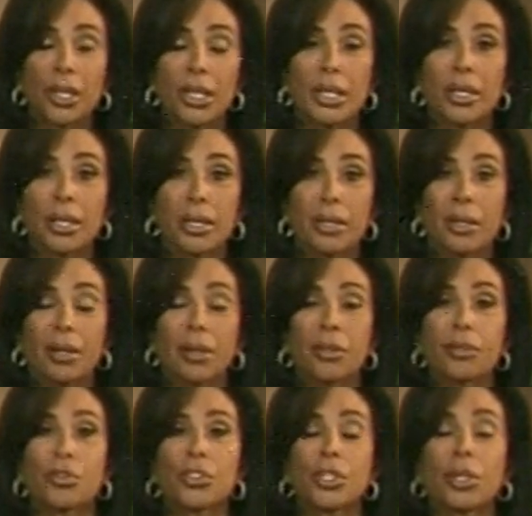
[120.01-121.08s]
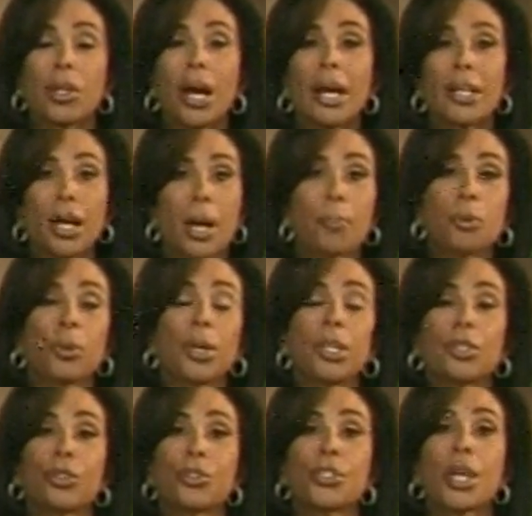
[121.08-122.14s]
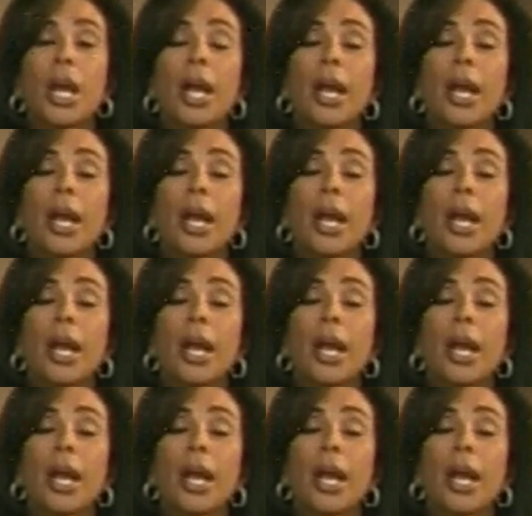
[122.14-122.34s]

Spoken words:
the salon operators